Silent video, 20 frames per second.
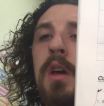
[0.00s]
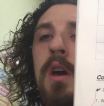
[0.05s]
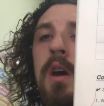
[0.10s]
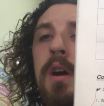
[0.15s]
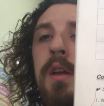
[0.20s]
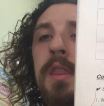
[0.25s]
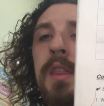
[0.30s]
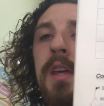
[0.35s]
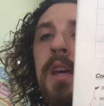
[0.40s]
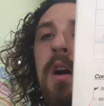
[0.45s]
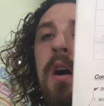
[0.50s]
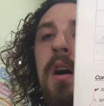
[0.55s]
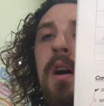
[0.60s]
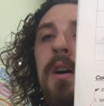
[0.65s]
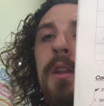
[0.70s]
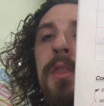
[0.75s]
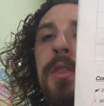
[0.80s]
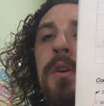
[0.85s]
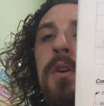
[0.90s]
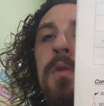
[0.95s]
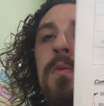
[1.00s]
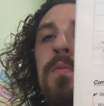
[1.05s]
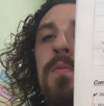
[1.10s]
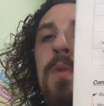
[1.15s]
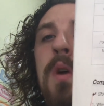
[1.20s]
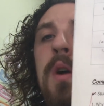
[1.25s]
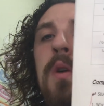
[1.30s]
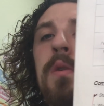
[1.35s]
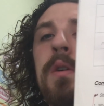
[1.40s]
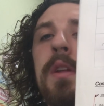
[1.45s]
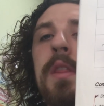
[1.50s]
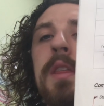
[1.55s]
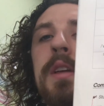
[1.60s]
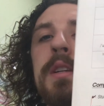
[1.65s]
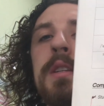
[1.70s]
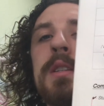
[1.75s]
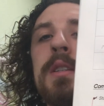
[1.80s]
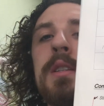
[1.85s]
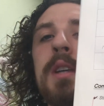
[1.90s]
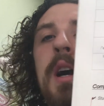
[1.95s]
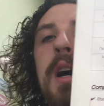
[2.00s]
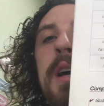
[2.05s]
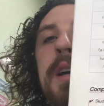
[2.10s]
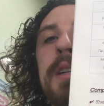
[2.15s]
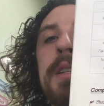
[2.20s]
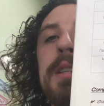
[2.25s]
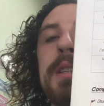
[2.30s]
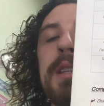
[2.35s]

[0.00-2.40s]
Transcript: The author wrote this science